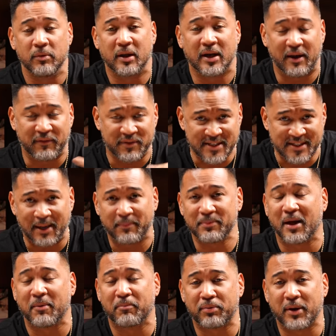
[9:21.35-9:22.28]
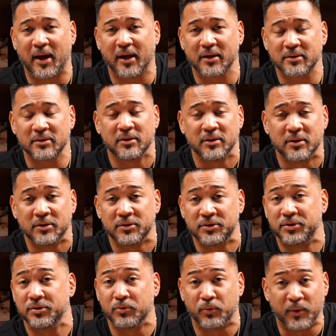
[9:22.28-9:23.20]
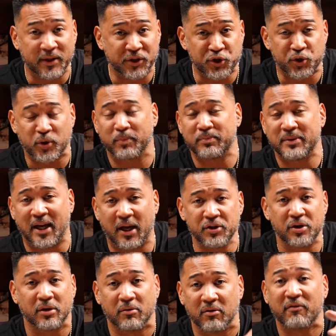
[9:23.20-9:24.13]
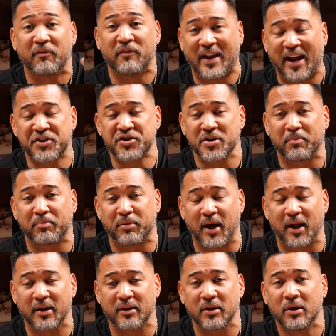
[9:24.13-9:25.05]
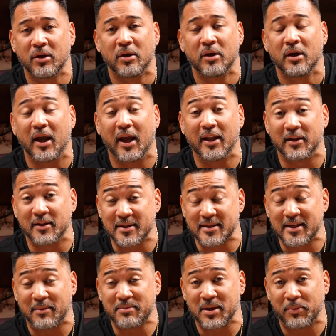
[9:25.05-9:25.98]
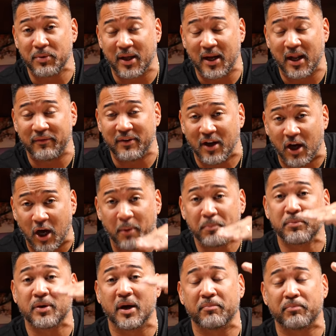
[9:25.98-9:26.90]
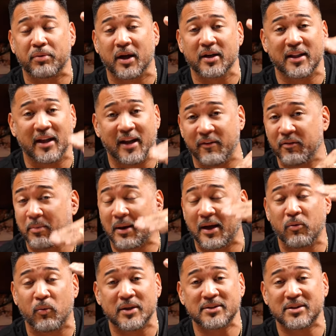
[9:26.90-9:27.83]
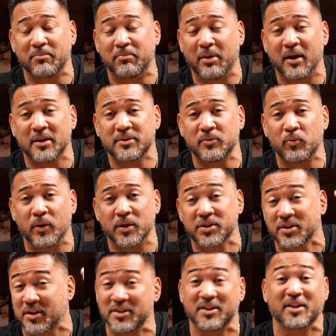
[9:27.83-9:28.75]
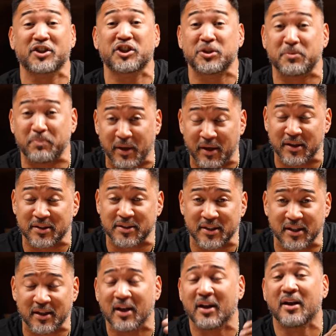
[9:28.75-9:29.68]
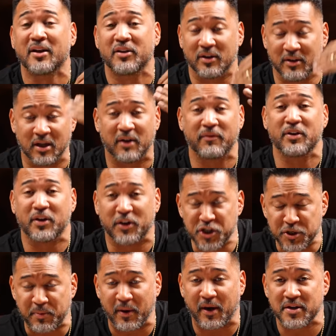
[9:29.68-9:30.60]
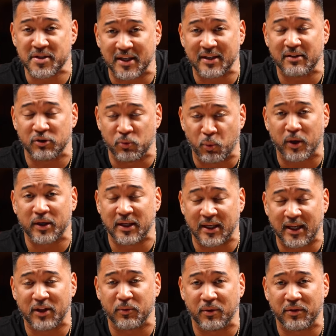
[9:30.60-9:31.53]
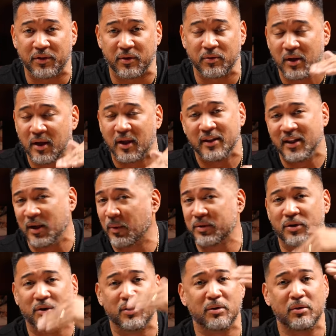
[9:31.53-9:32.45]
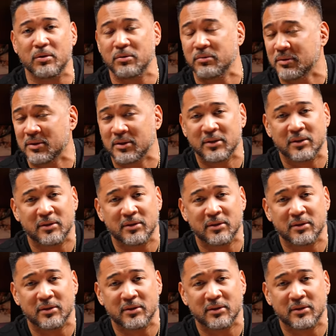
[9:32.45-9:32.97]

You're gonna have a step down product to really strip down your flagship product. And at the same time, you're gonna have an upgrade product that everybody wants the bells and whistles because they're experiencing, they're loving their experience working together with you. They want the whole,